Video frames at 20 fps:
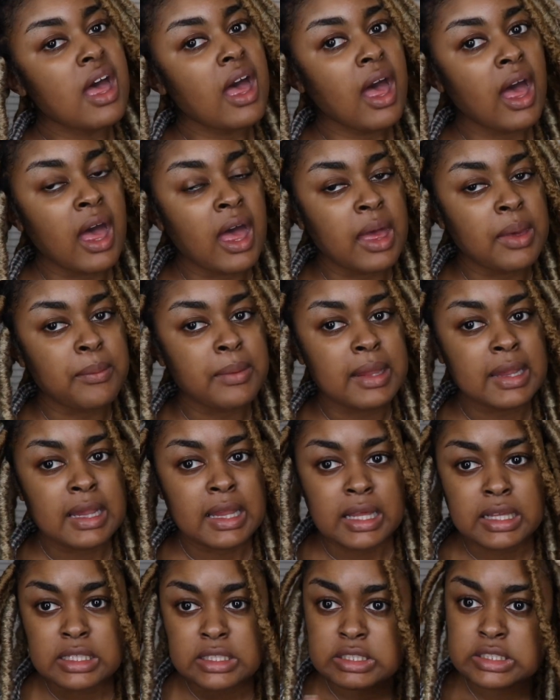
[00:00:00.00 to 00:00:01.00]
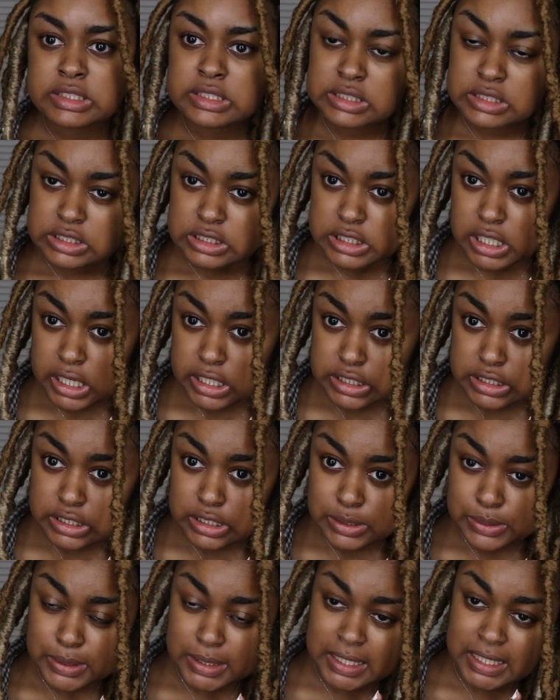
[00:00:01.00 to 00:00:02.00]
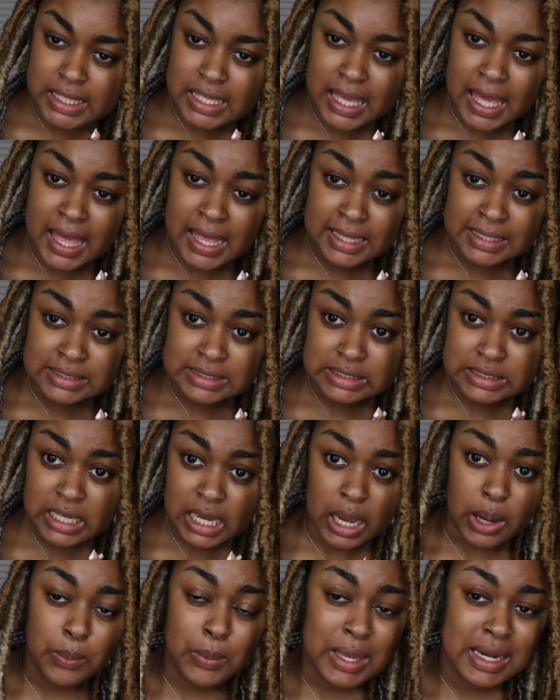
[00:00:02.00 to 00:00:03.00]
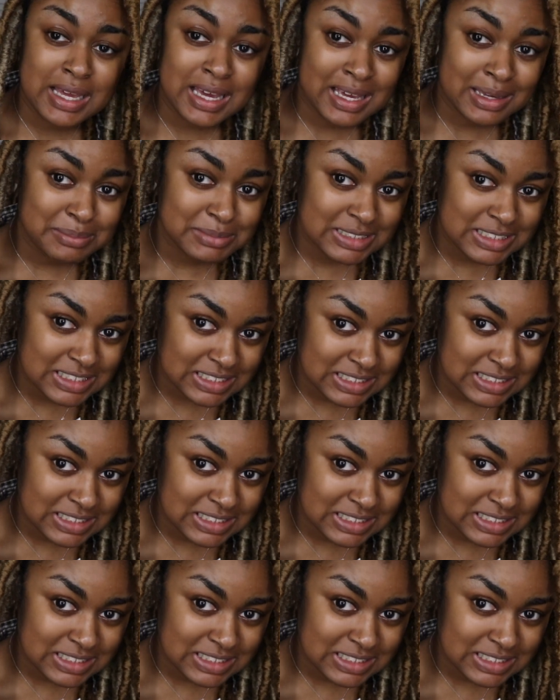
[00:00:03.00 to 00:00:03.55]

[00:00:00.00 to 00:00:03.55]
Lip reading: I will talk to you again when I'm